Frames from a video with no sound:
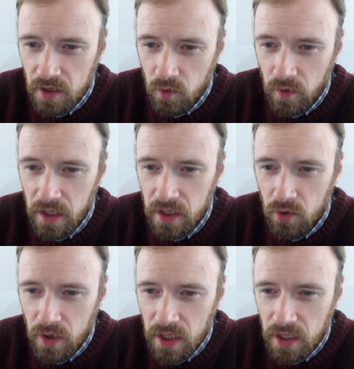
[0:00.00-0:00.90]

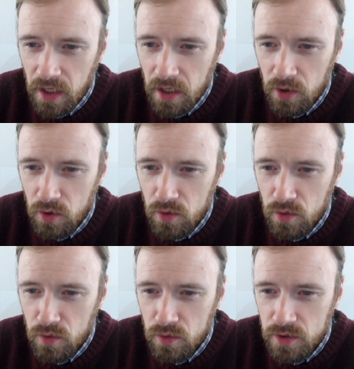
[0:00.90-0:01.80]
Minwi,
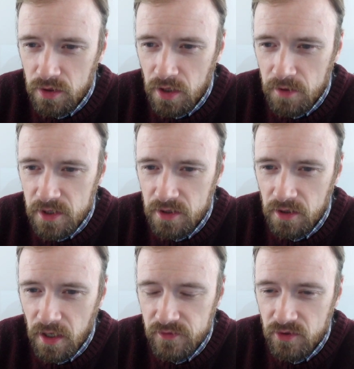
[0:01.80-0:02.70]
hello, sir. I missed your
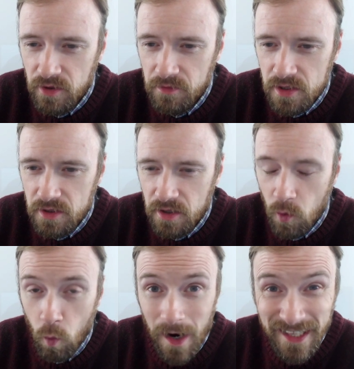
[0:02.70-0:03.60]
live stream yesterday.
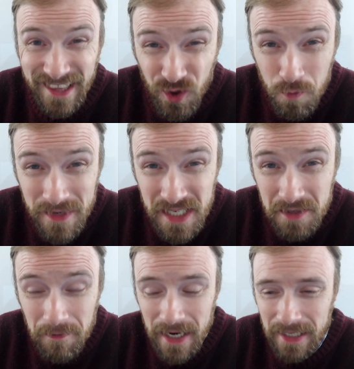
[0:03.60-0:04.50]
What? You missed
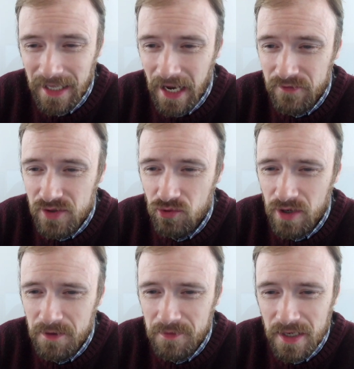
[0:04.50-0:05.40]
my live
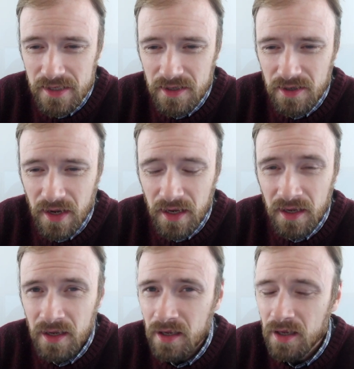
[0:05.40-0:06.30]
stream yesterday?
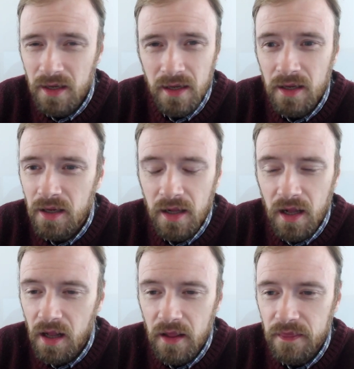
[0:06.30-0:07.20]

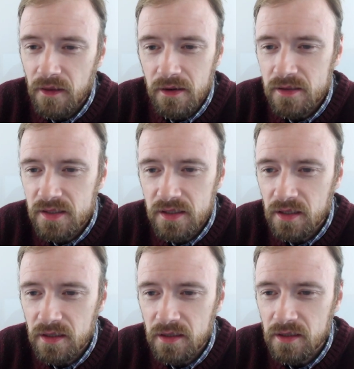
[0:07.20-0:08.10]
There's
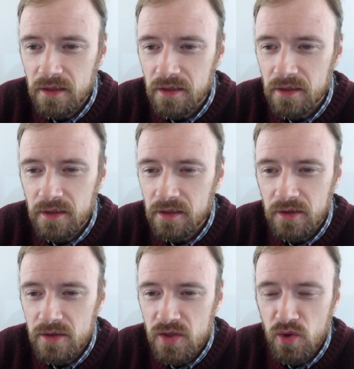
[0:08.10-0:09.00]

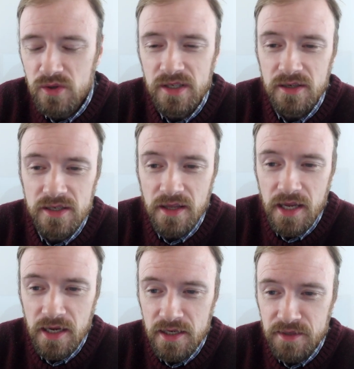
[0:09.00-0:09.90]
no such
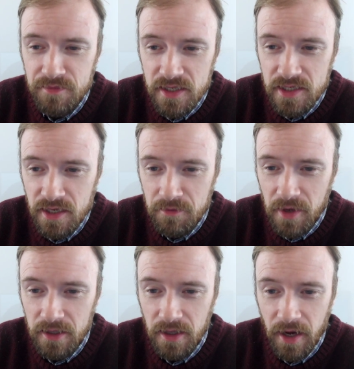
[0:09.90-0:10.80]
thing as missing
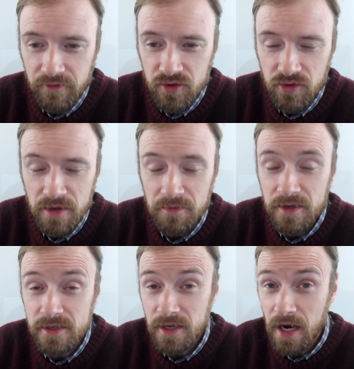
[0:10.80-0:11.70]
my live stream,
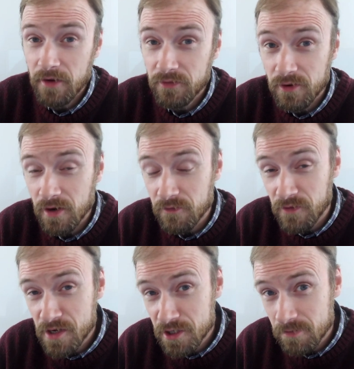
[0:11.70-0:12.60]
because after I
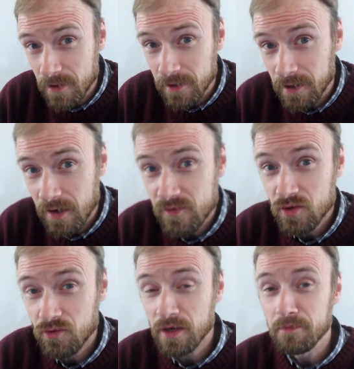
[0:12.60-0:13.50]
finish my live
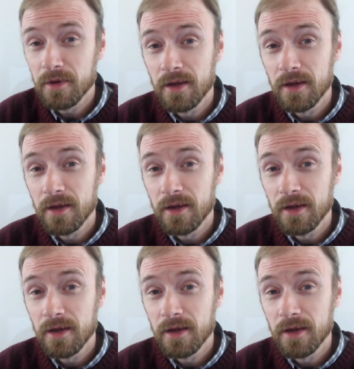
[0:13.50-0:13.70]
stream,